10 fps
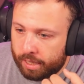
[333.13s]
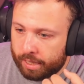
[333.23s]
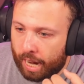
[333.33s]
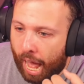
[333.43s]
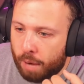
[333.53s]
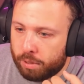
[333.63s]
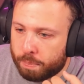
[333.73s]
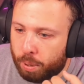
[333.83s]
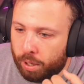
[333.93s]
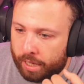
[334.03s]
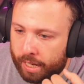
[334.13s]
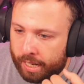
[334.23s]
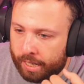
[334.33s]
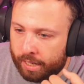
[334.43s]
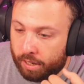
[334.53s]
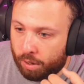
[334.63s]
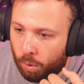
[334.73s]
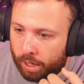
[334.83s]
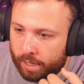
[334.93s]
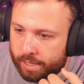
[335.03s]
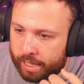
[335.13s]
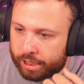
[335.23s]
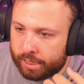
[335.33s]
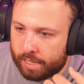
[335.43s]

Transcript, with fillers: That I was put in an organization